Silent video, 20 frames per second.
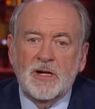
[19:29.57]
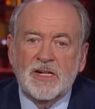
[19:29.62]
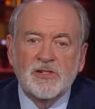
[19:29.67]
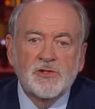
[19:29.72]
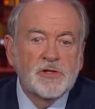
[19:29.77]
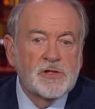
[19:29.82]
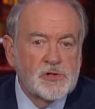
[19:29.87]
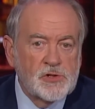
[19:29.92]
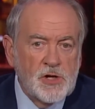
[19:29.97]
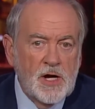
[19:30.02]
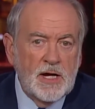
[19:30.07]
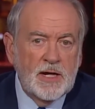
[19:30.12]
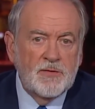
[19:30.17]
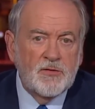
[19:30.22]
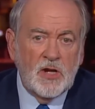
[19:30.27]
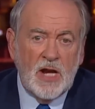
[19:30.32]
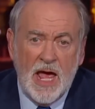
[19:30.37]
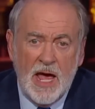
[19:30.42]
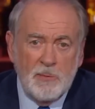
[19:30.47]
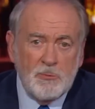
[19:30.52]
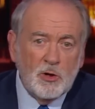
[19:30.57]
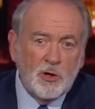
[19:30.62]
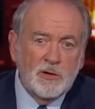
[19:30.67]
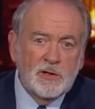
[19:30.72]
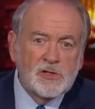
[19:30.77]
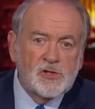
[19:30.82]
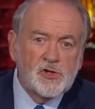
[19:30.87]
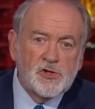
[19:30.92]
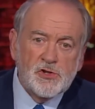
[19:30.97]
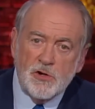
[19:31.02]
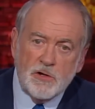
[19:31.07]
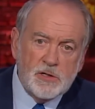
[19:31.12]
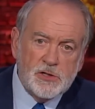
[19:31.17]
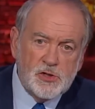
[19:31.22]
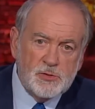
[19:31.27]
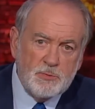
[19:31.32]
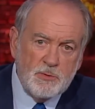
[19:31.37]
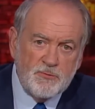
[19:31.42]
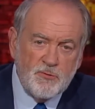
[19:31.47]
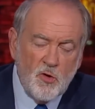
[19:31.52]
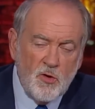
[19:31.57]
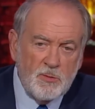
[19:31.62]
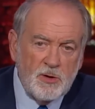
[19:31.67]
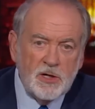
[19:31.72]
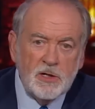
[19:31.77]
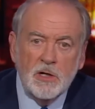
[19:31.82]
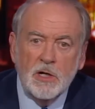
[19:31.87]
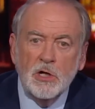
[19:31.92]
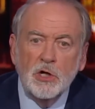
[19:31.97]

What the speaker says: is the son of an immigrant circus performer